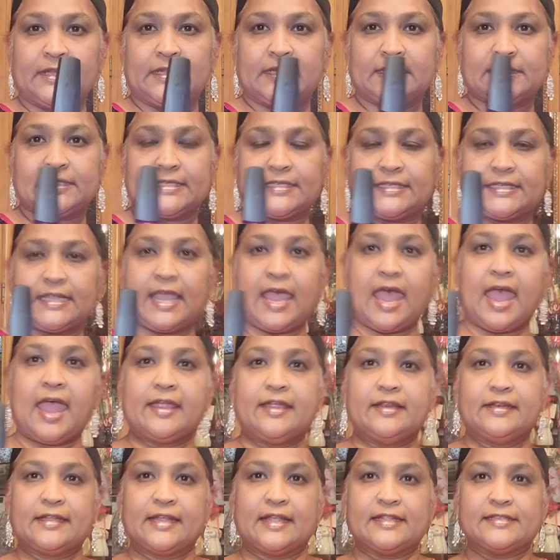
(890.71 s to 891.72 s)
This is the high
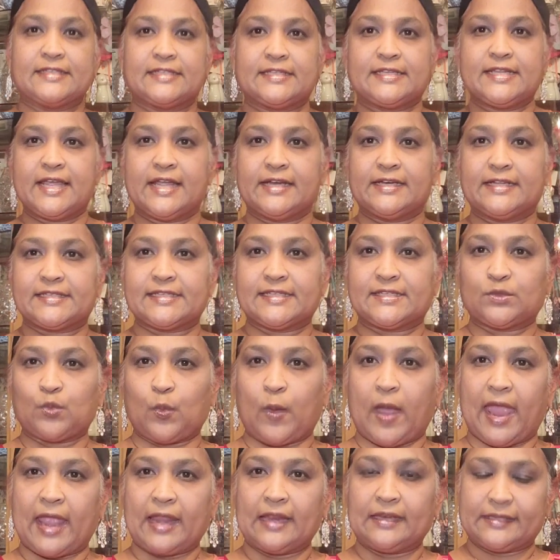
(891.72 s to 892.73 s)
intensity and this is
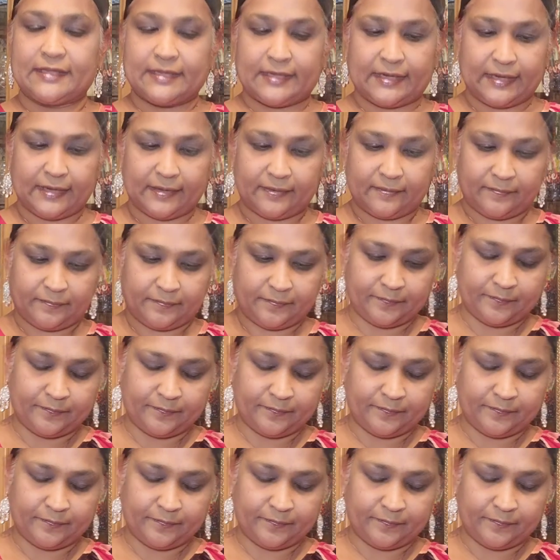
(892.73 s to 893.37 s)
wilding.